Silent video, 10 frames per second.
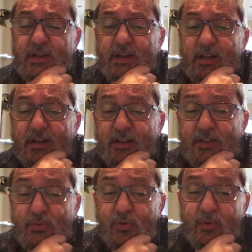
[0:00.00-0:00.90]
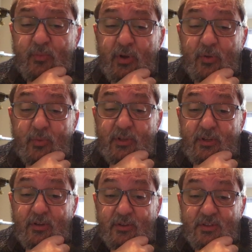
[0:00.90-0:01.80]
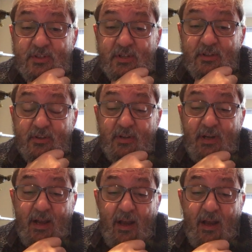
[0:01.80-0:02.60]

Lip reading: will run for all he's worth.